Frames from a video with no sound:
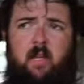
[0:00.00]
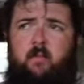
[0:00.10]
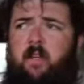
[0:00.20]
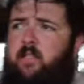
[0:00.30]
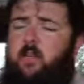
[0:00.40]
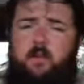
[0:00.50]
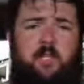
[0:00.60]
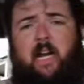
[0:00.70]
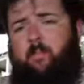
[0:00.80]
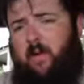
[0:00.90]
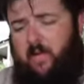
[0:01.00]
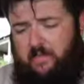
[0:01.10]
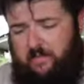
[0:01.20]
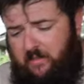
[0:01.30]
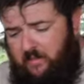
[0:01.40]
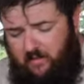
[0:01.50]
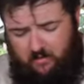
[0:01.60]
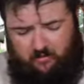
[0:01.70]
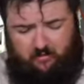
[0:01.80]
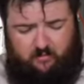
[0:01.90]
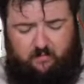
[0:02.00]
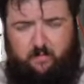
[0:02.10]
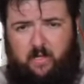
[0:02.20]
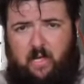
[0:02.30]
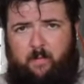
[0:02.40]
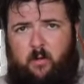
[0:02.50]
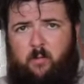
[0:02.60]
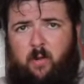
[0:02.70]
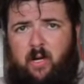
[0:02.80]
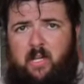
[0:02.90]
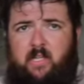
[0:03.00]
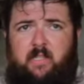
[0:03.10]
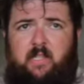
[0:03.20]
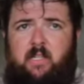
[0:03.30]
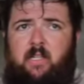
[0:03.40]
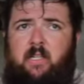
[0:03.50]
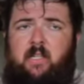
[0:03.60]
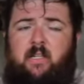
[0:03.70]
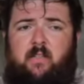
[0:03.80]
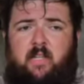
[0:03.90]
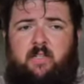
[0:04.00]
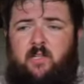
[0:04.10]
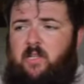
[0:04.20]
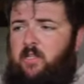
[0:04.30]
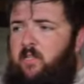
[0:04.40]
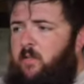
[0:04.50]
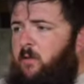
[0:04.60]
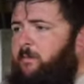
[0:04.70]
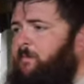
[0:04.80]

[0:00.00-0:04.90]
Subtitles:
Minnesota Trapline is another phenomenal brand that you can do.